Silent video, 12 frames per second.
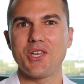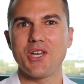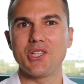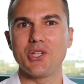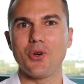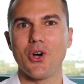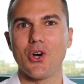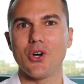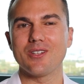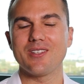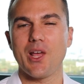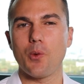Hello
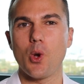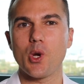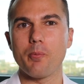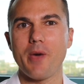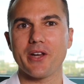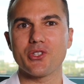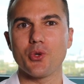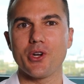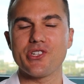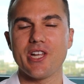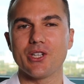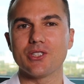all and welcome back to our
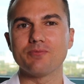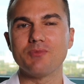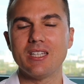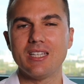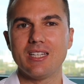channel.